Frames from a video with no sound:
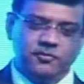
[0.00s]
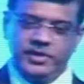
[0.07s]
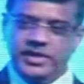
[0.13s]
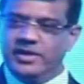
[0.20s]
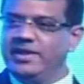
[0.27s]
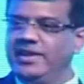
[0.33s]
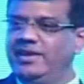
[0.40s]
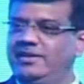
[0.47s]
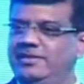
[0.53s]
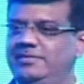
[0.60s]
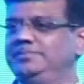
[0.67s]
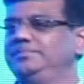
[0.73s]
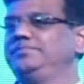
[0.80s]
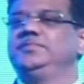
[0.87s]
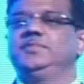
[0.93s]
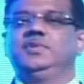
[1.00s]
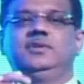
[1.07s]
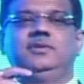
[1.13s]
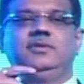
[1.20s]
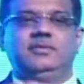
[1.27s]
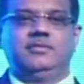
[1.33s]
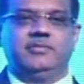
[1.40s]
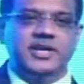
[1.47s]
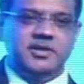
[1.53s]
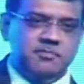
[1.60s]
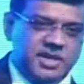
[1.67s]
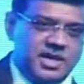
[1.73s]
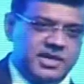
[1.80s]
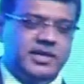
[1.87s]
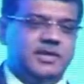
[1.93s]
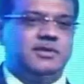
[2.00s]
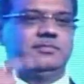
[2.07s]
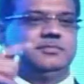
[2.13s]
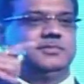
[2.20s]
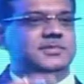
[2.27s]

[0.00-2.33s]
are here, right market,